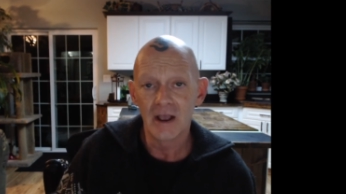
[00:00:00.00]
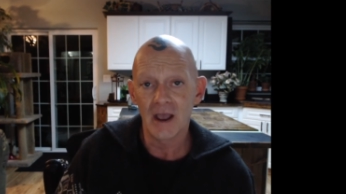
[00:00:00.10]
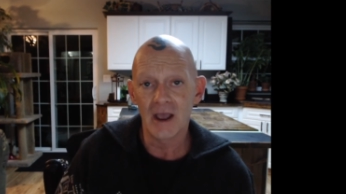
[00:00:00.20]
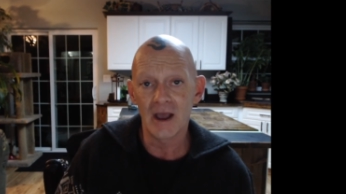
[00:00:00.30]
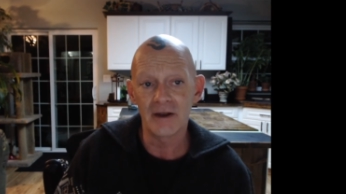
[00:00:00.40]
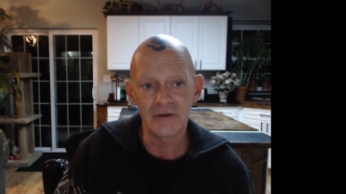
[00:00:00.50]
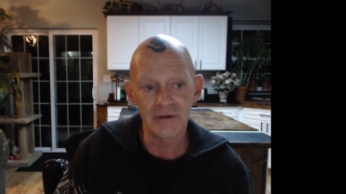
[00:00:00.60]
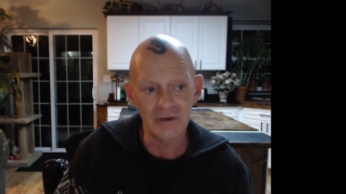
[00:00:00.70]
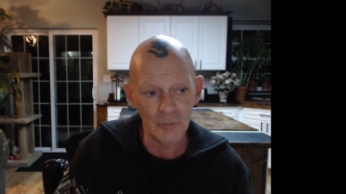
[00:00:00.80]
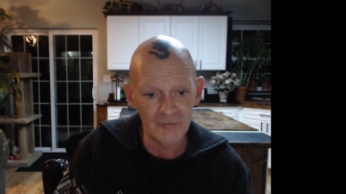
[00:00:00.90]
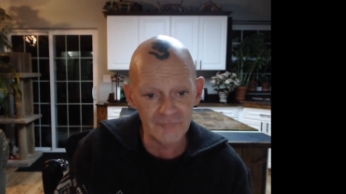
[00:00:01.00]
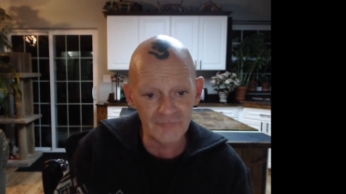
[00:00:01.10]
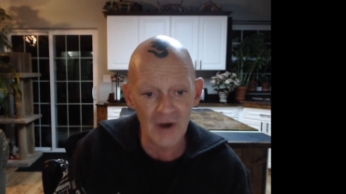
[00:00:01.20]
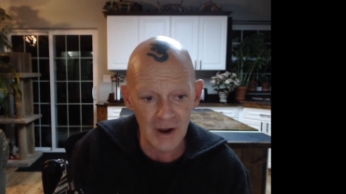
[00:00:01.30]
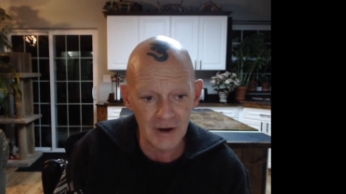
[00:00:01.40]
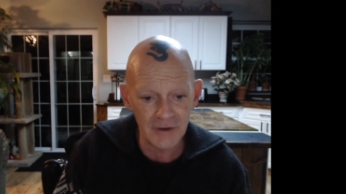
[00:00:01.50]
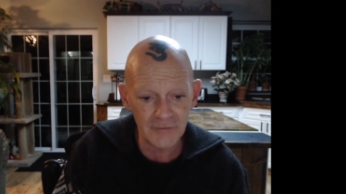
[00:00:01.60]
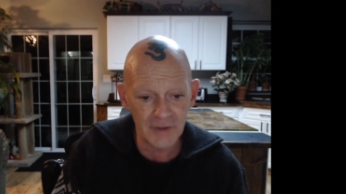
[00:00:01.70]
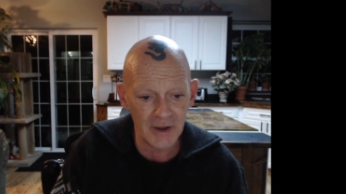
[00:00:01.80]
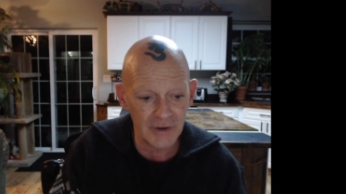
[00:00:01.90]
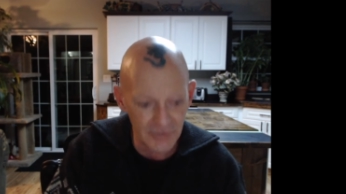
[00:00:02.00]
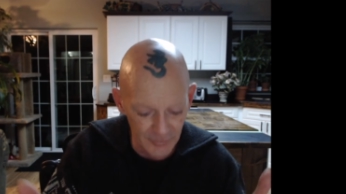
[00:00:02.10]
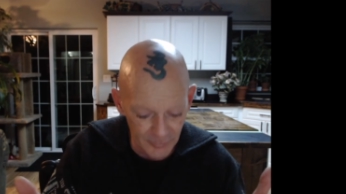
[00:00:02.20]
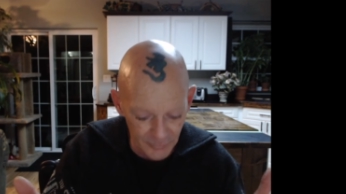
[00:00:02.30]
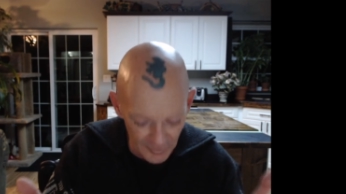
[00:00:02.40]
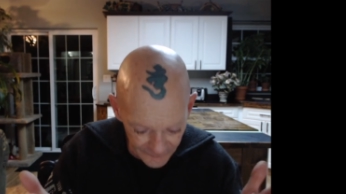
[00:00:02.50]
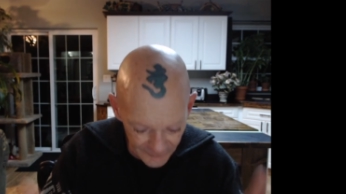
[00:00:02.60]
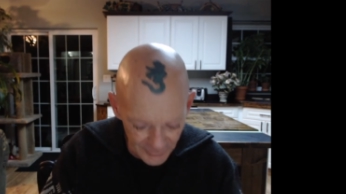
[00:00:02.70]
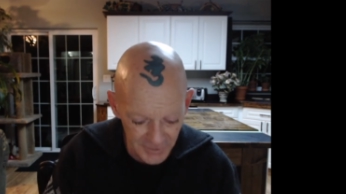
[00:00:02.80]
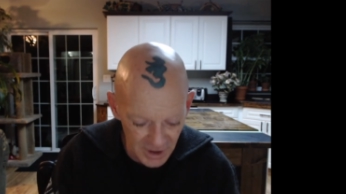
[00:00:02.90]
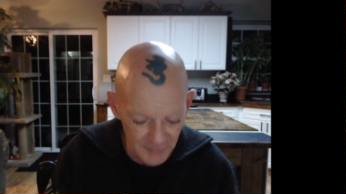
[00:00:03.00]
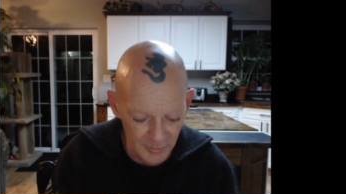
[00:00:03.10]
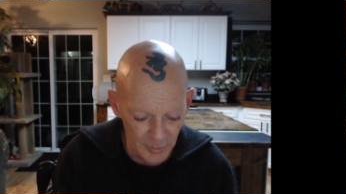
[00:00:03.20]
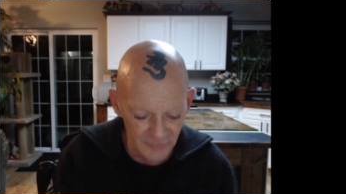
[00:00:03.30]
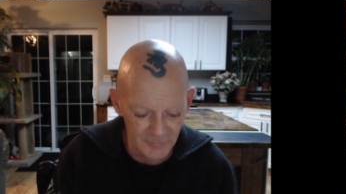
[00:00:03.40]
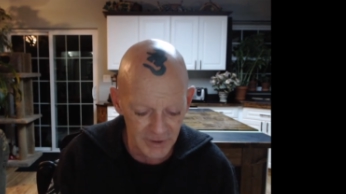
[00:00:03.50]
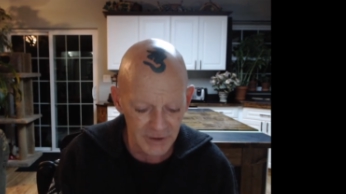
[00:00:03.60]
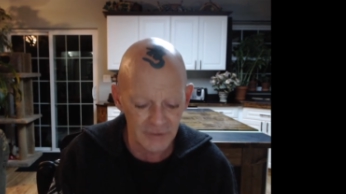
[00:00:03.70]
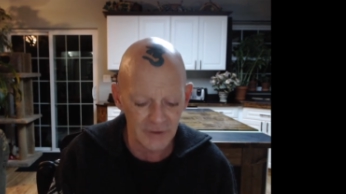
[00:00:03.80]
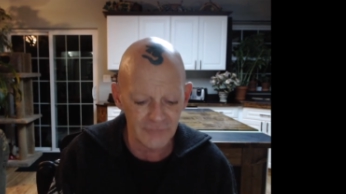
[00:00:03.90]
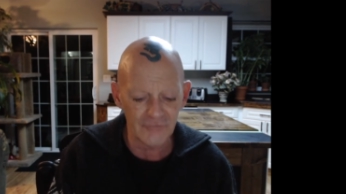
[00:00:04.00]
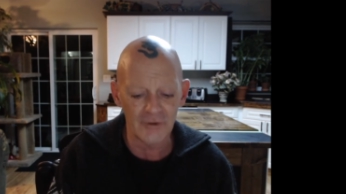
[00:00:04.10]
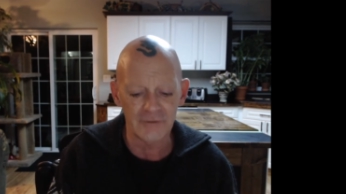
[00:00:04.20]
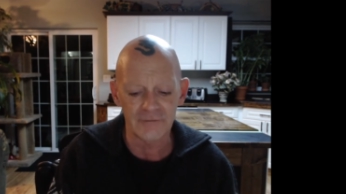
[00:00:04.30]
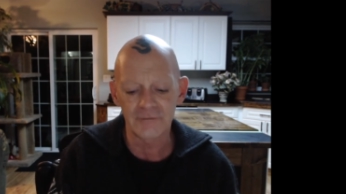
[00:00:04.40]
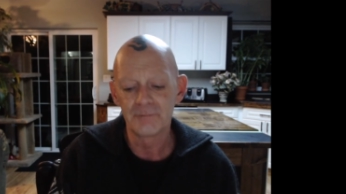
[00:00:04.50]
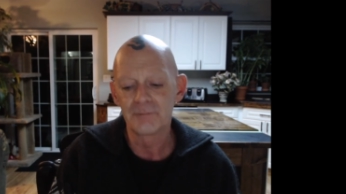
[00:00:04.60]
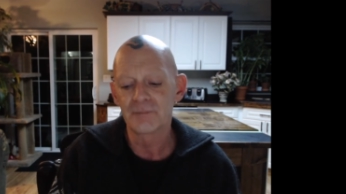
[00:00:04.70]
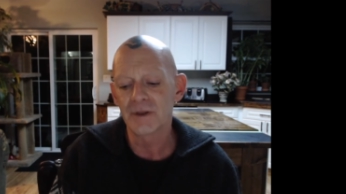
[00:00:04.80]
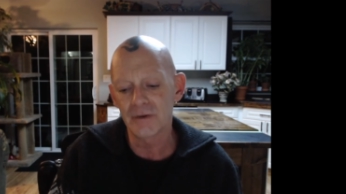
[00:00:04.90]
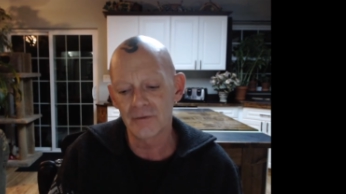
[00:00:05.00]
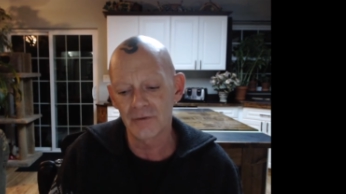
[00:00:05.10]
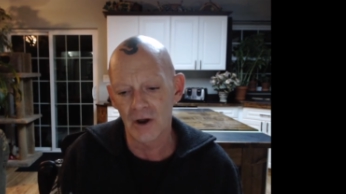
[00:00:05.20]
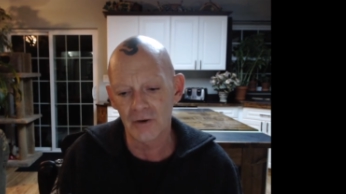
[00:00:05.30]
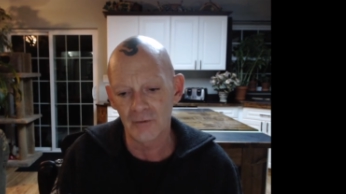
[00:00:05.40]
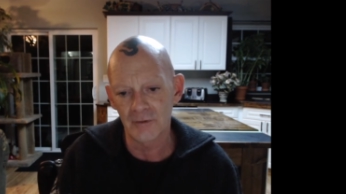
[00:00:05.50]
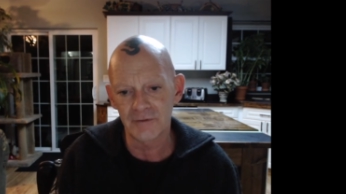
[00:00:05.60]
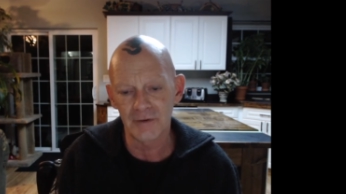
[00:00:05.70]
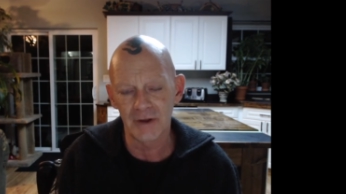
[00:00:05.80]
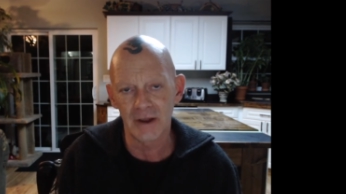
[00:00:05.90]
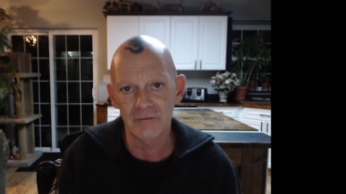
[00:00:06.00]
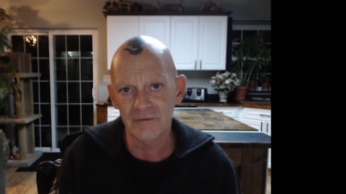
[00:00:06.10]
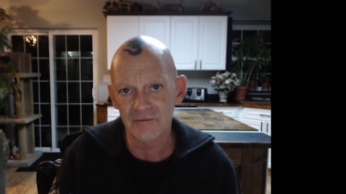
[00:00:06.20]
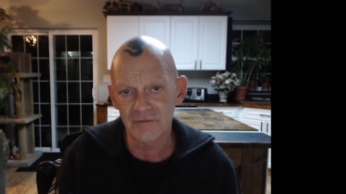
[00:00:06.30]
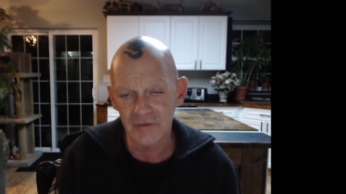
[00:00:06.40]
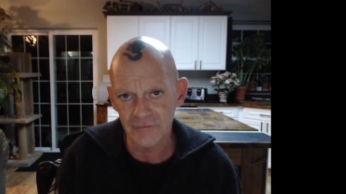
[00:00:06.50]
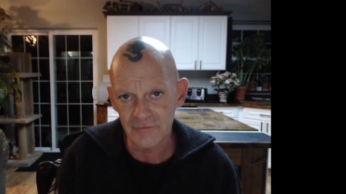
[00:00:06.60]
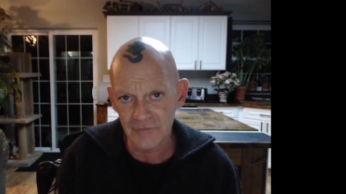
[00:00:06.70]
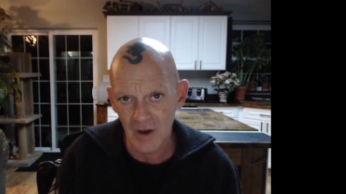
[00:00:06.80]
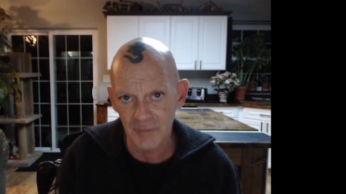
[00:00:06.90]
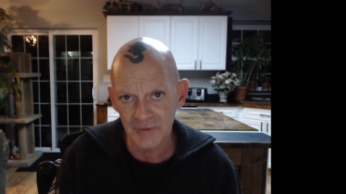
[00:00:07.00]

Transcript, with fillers: And you will find that you're perfectly capable of making that choice. You're not going to like the sudden stop at